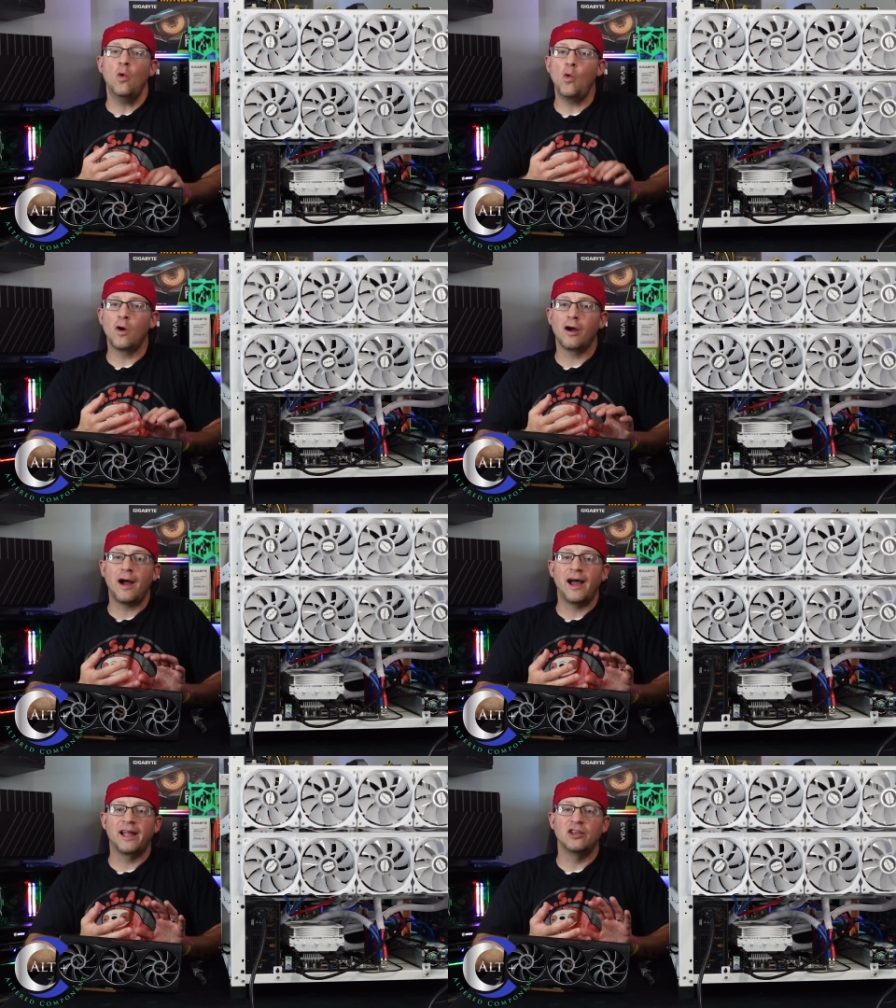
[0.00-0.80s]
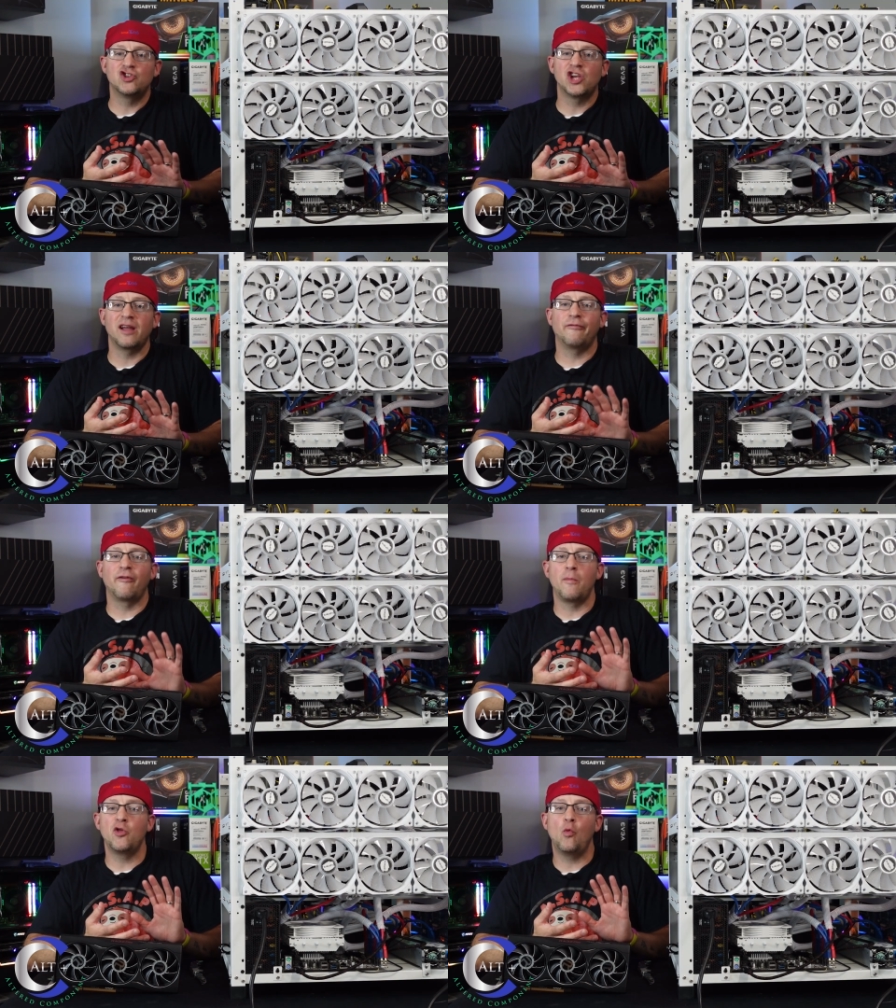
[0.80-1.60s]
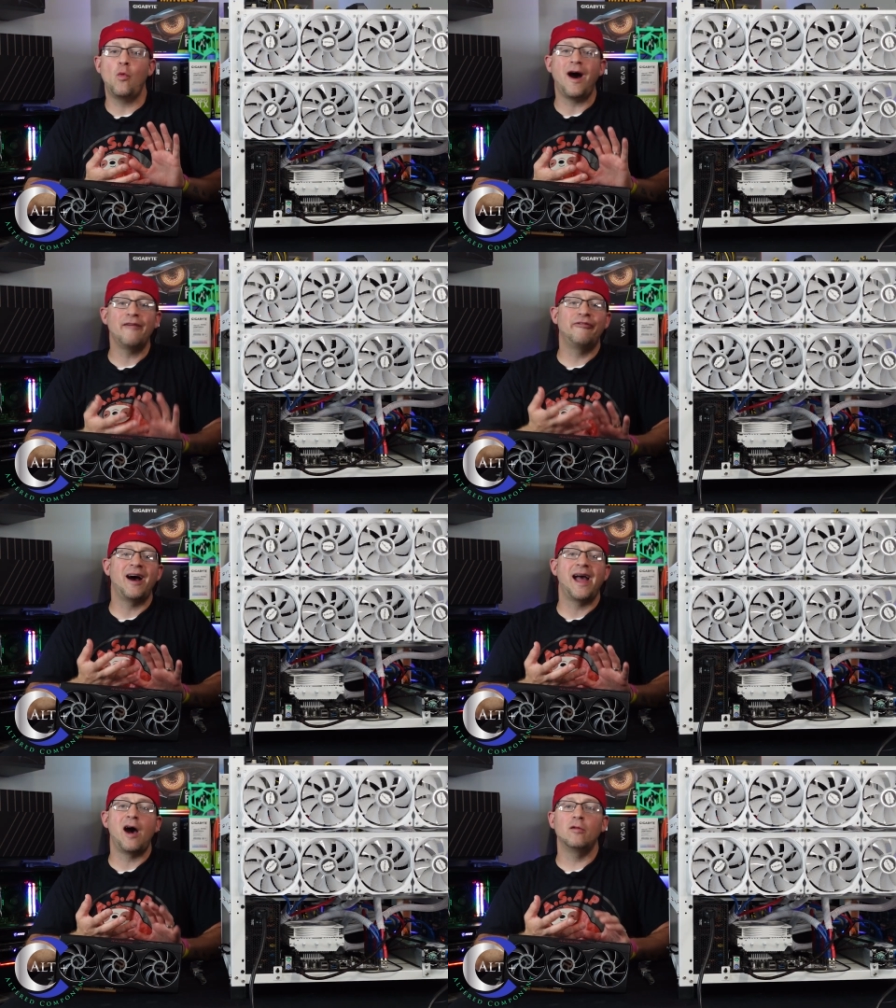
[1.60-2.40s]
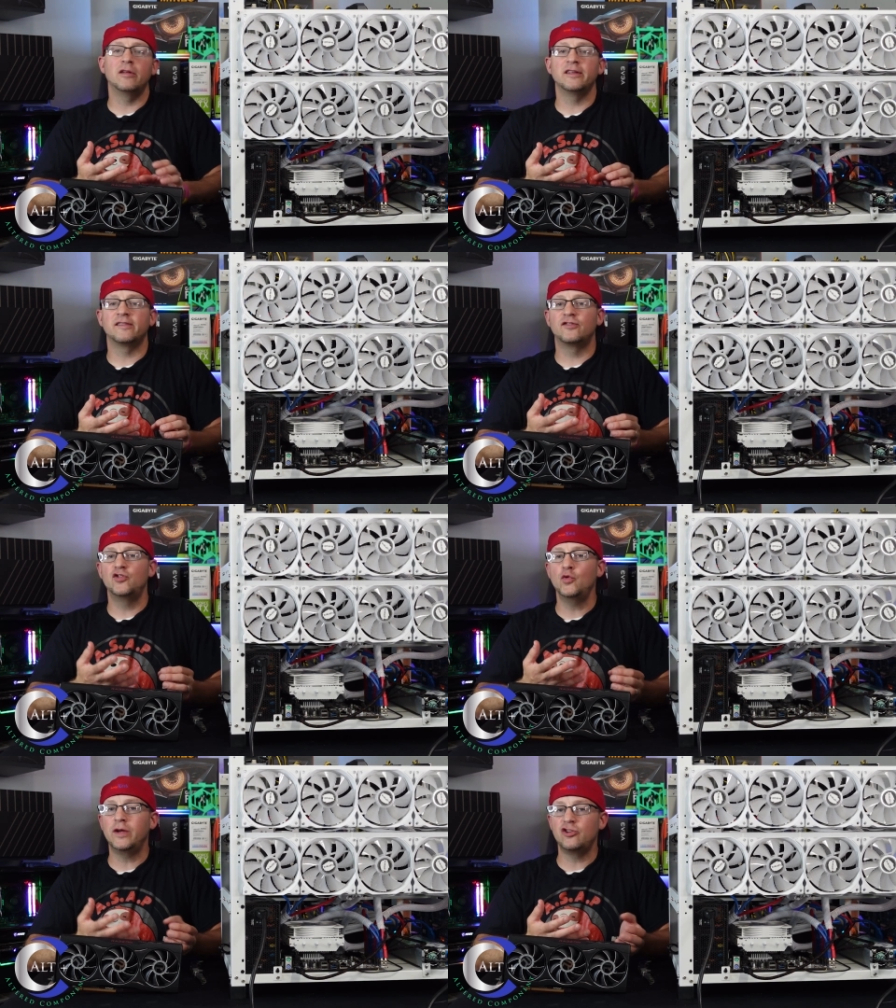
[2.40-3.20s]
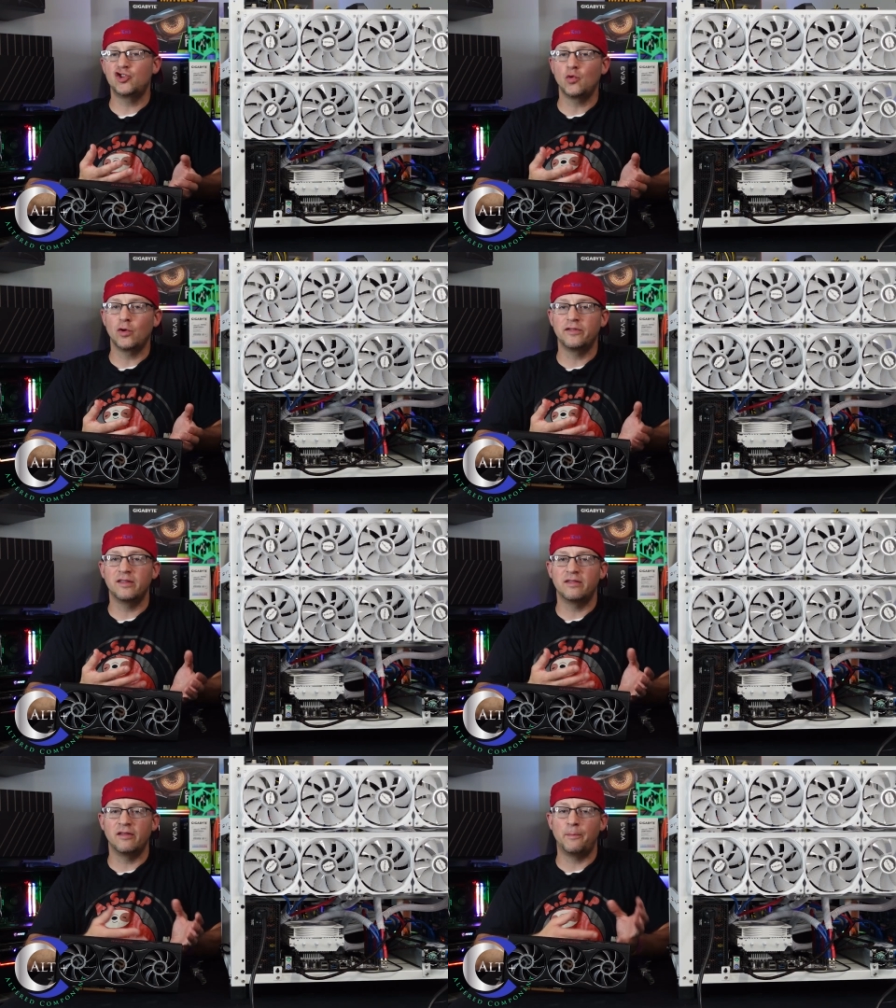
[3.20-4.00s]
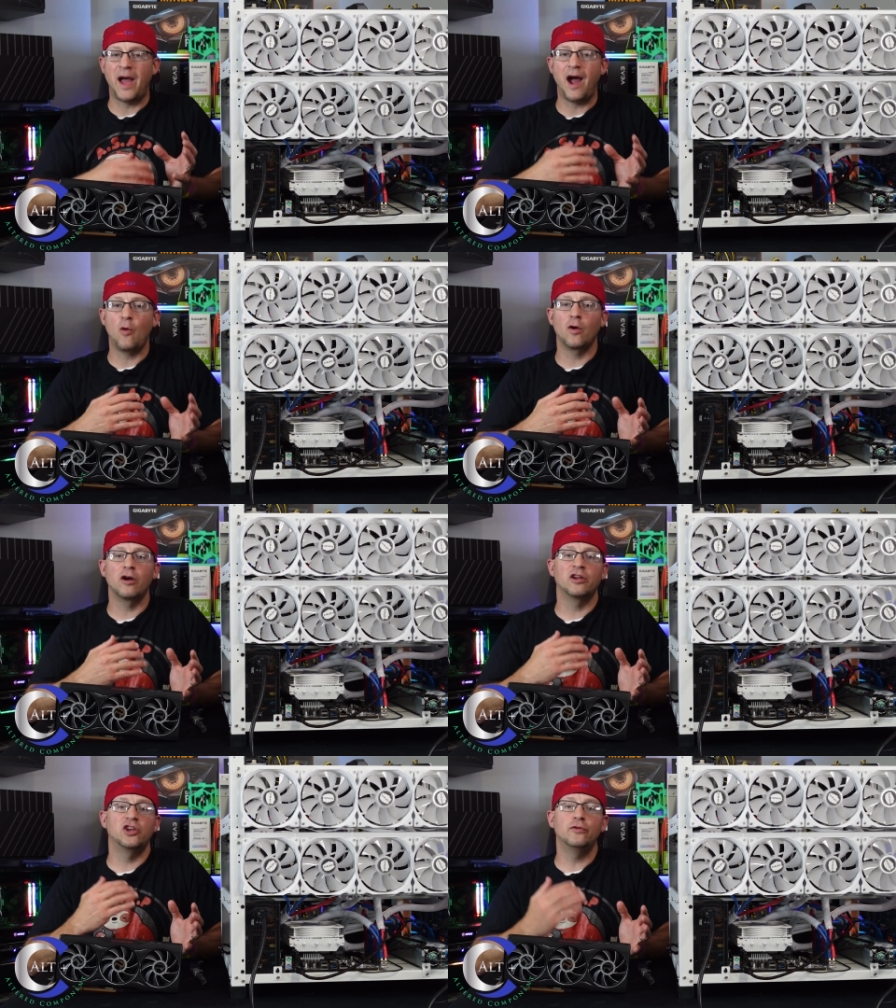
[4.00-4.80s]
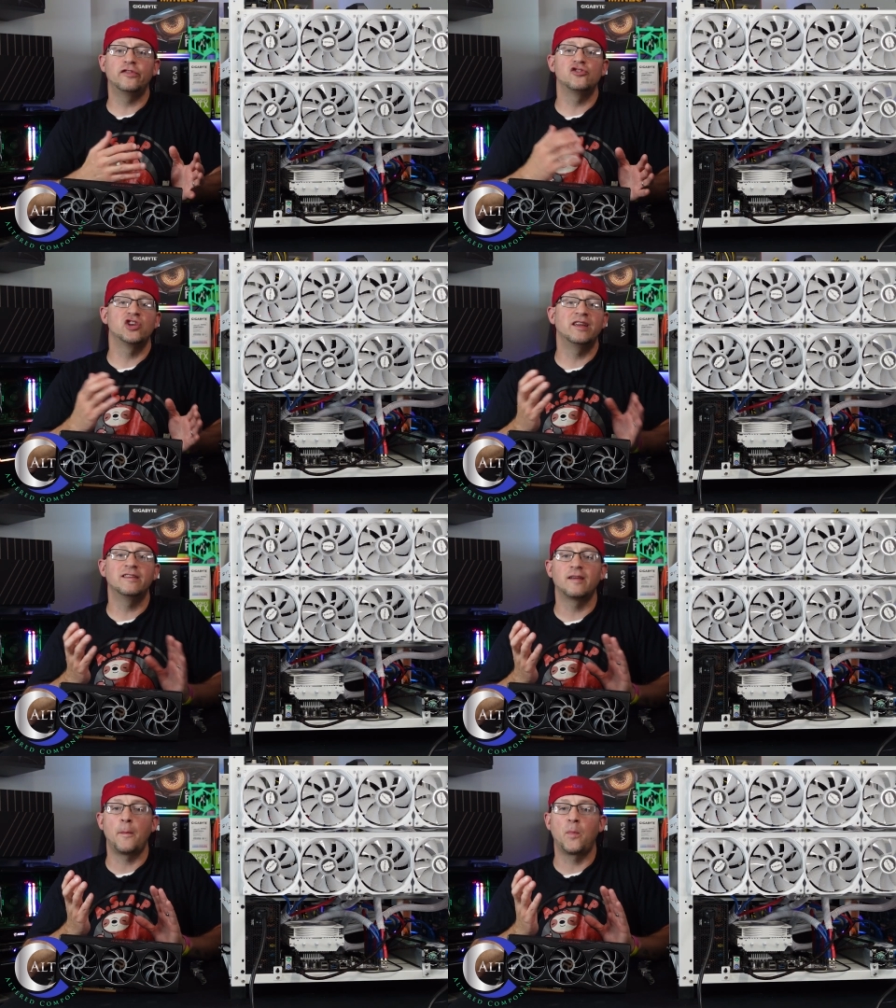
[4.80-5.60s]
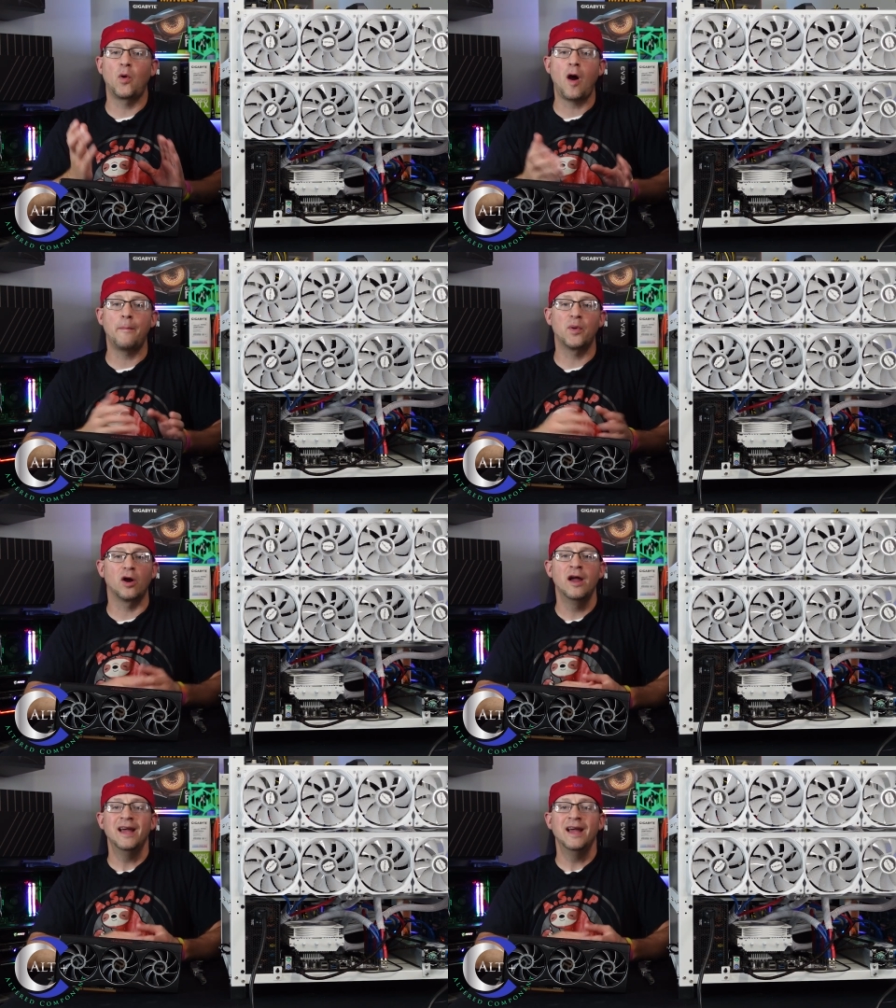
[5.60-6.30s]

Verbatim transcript: or I can check from the Wi-Fi outlets to ensure that the power usage is proper.